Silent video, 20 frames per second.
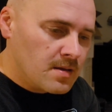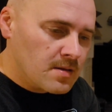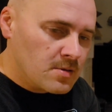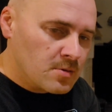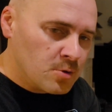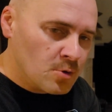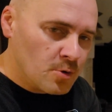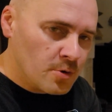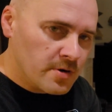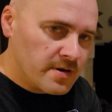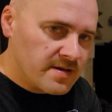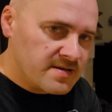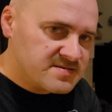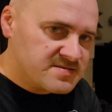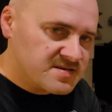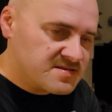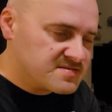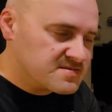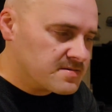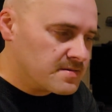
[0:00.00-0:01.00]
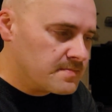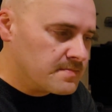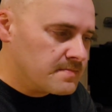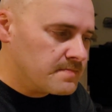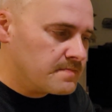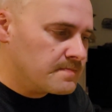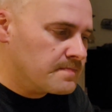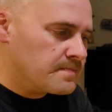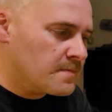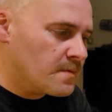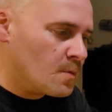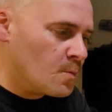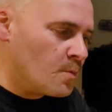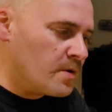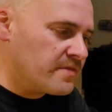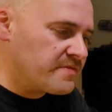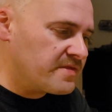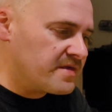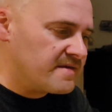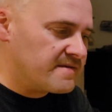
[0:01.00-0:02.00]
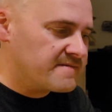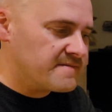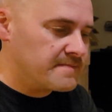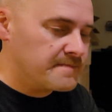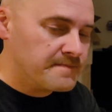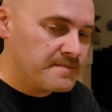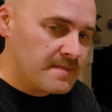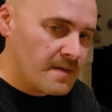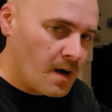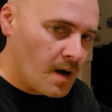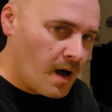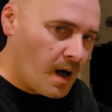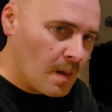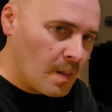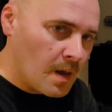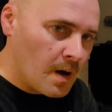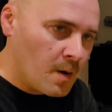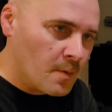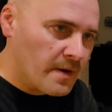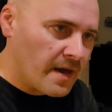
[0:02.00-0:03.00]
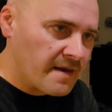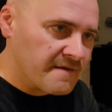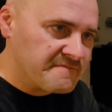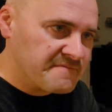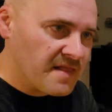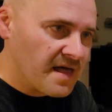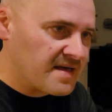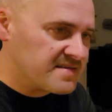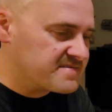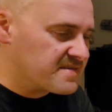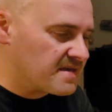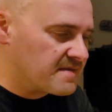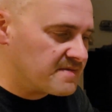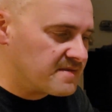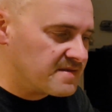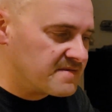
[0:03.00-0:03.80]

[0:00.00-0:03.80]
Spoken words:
luring system with this alone at a flat set.